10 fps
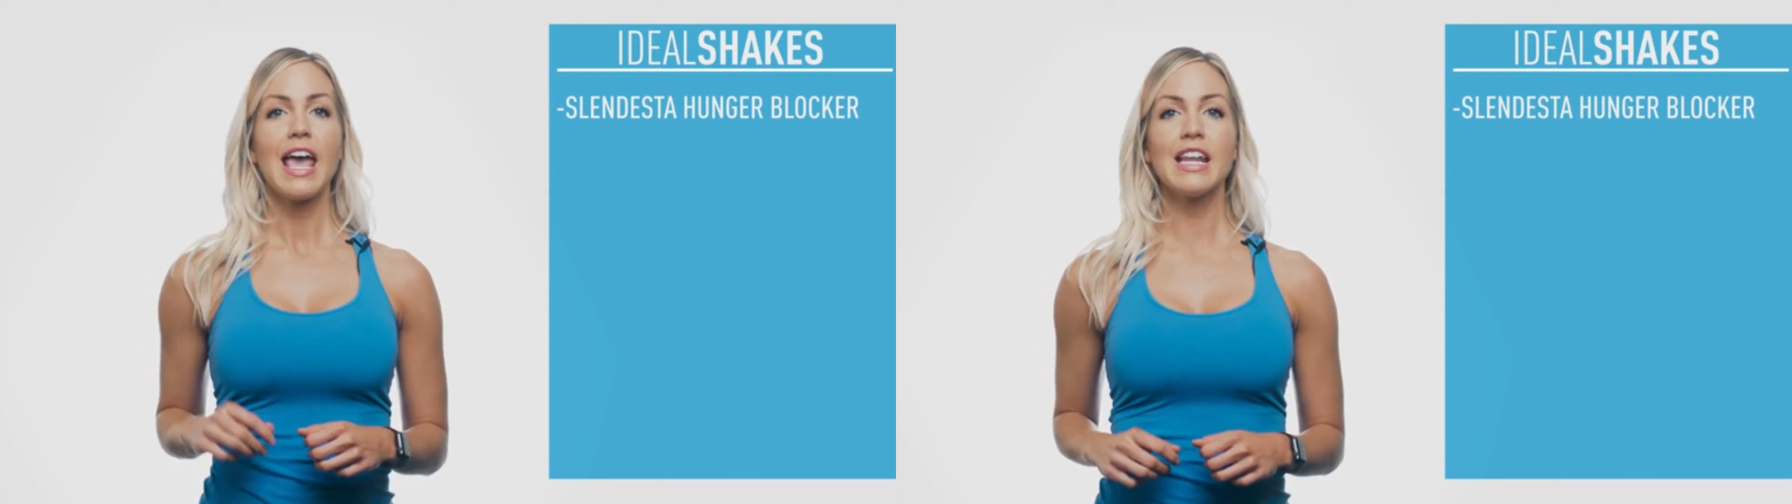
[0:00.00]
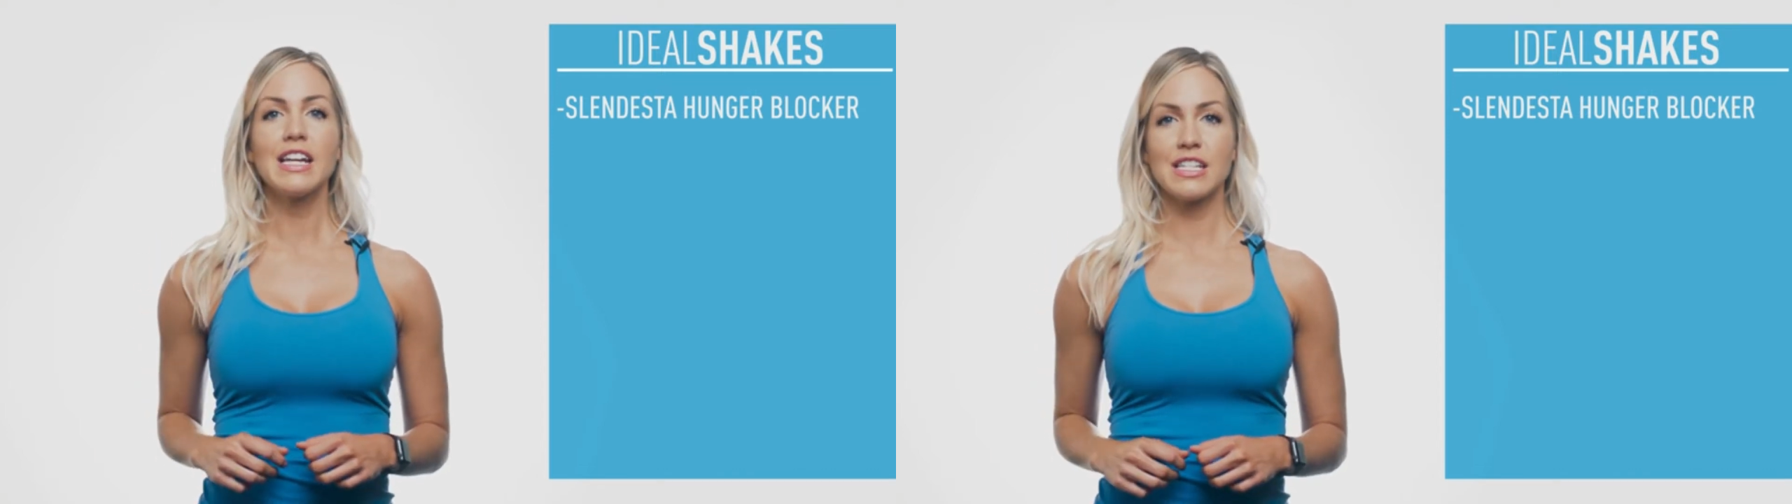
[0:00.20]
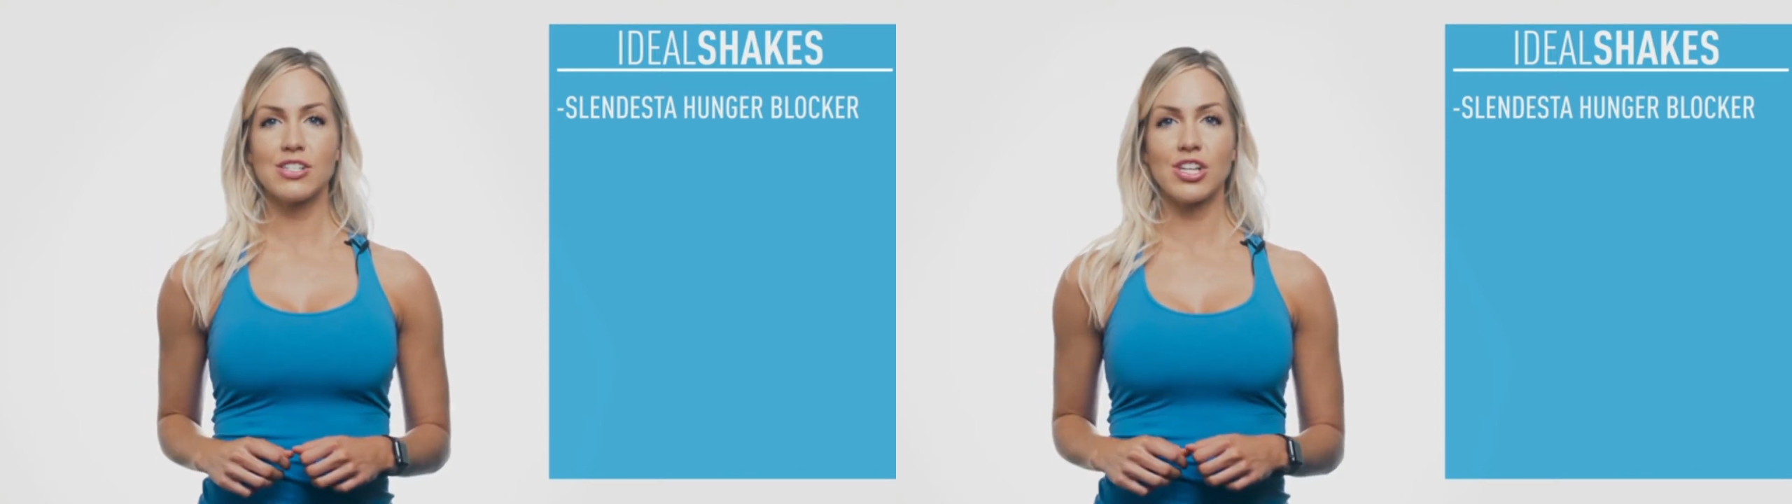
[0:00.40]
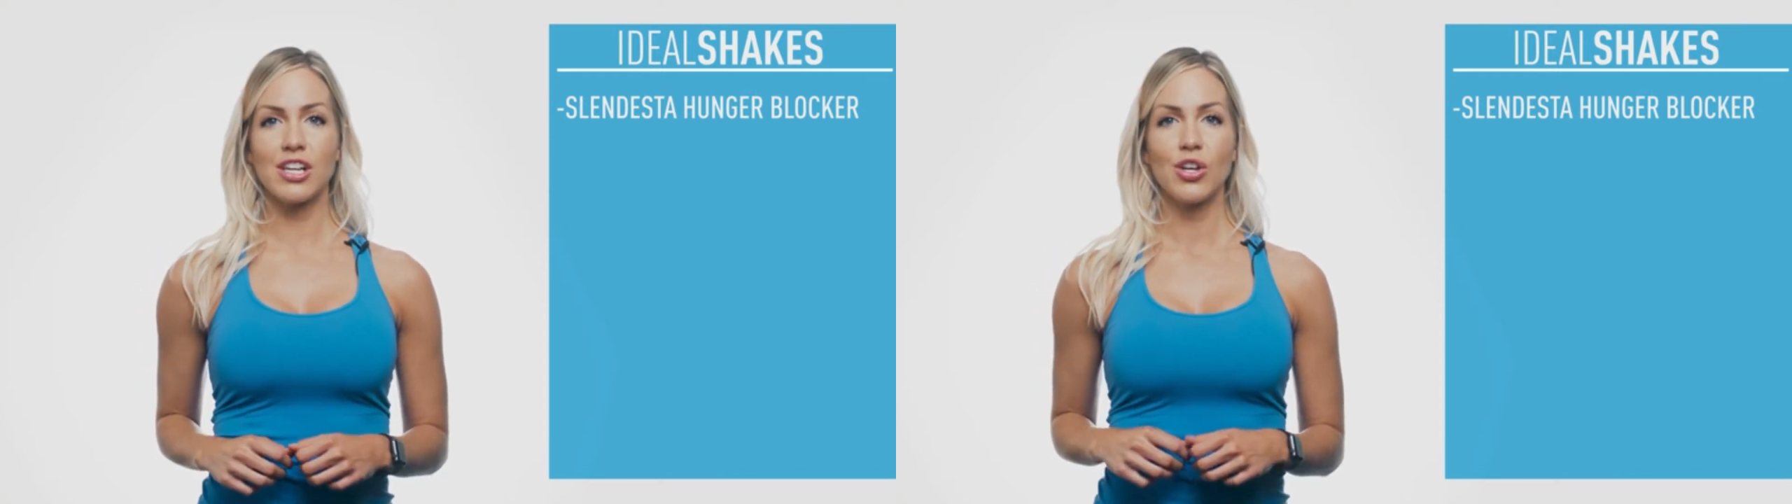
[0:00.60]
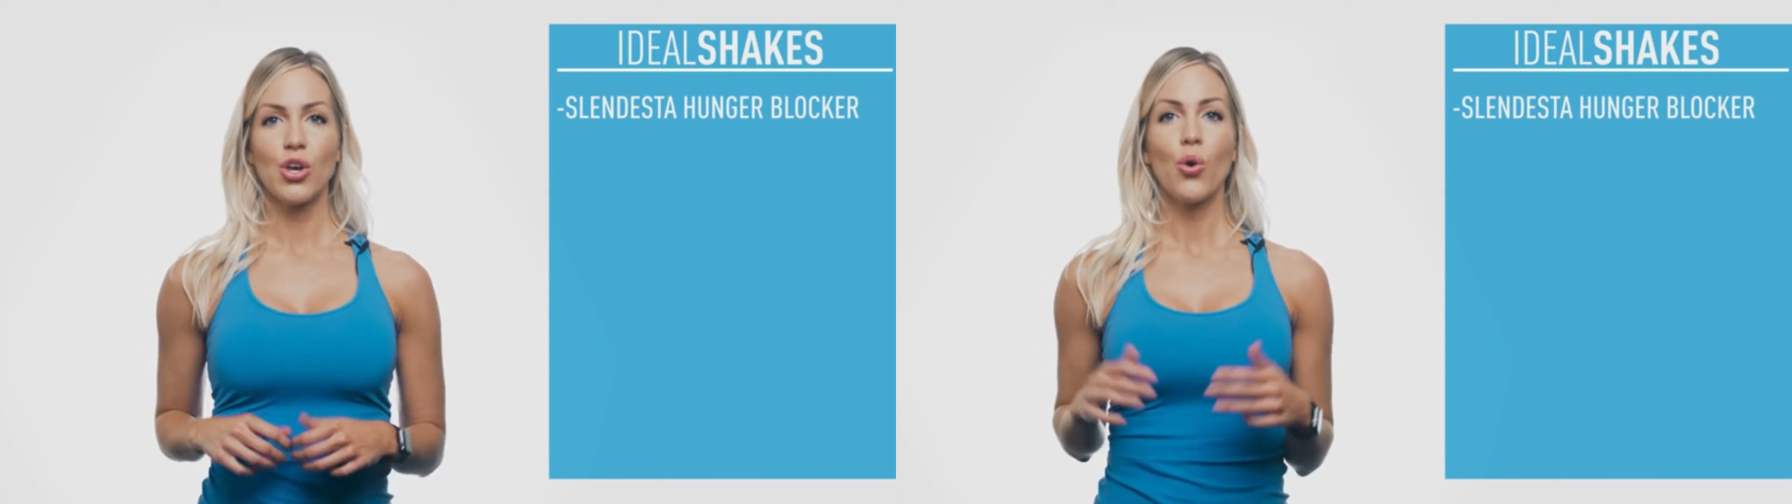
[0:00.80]
In
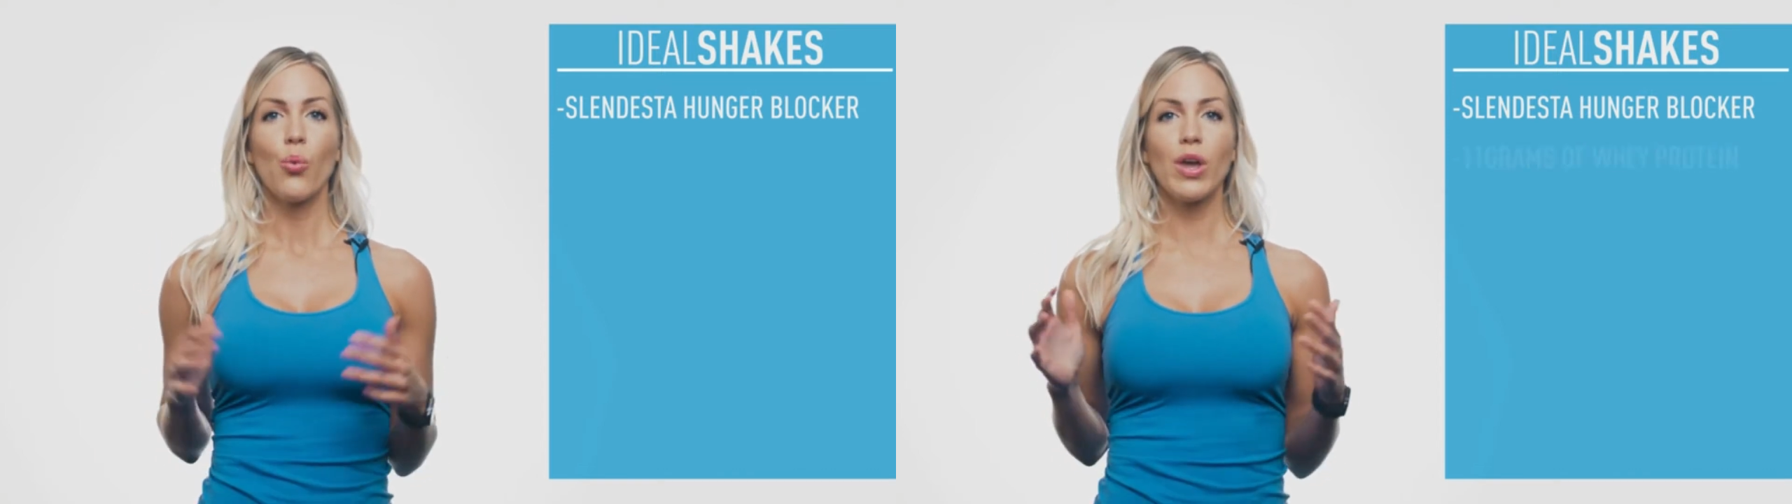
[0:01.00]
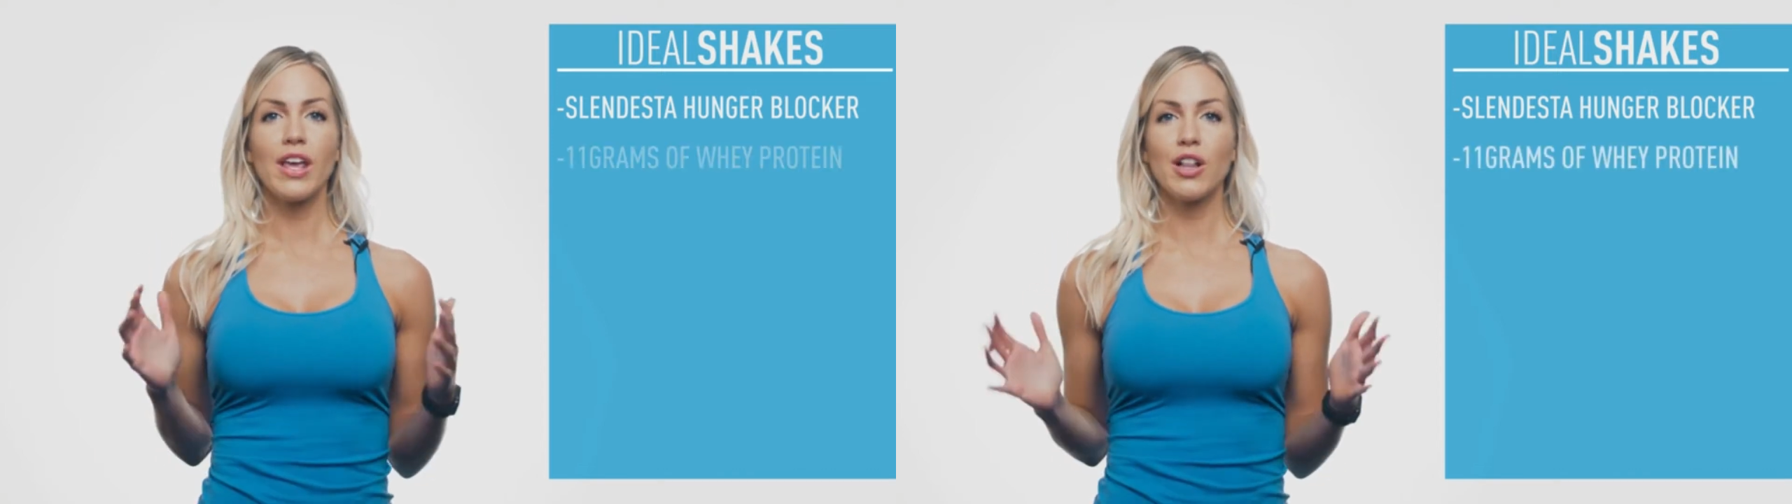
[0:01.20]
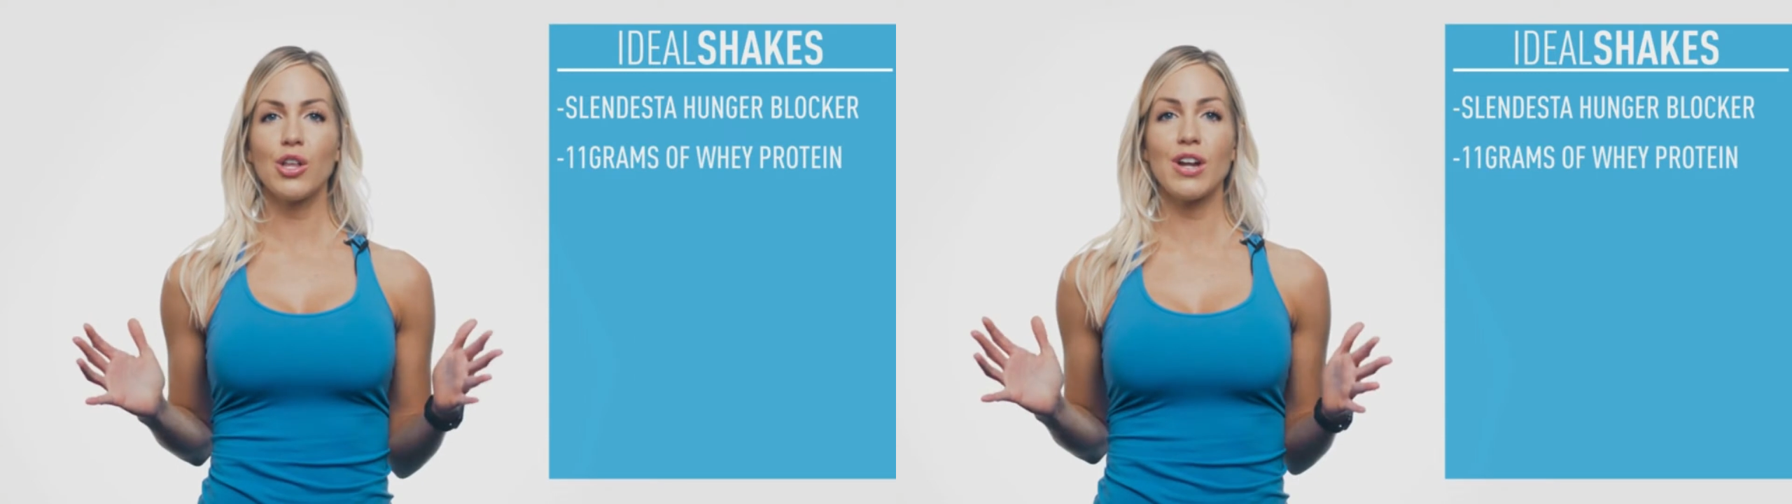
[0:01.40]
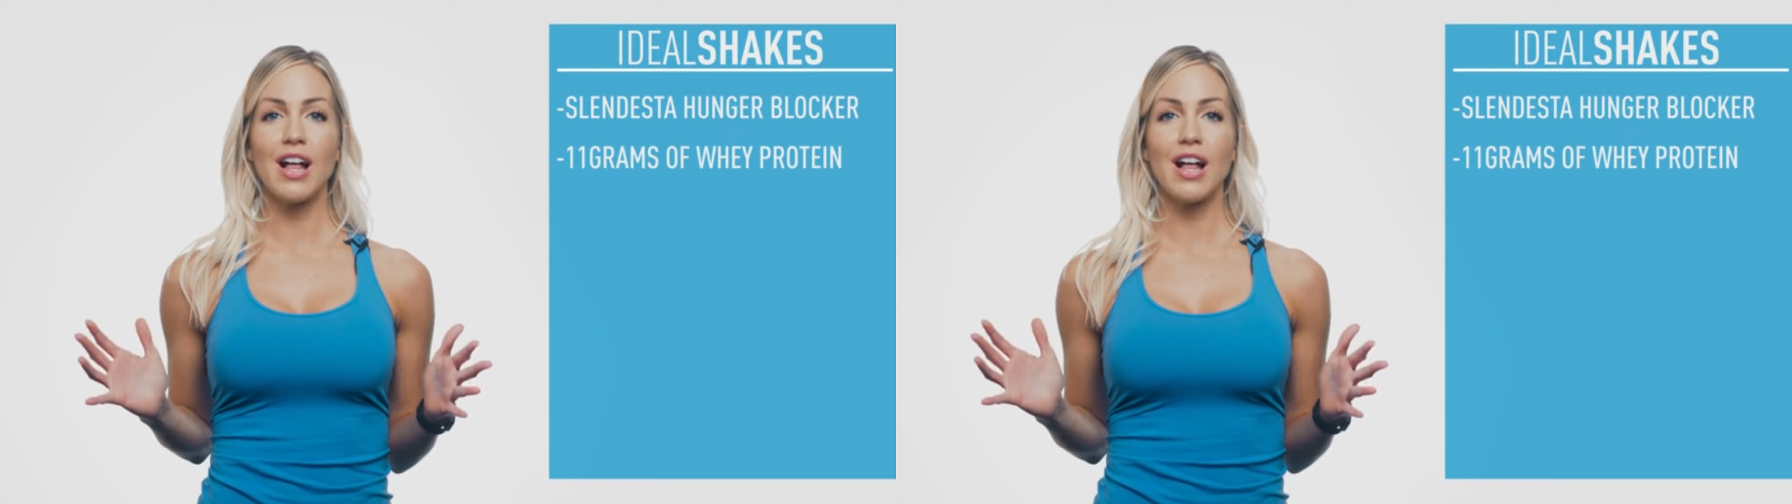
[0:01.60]
addition, we include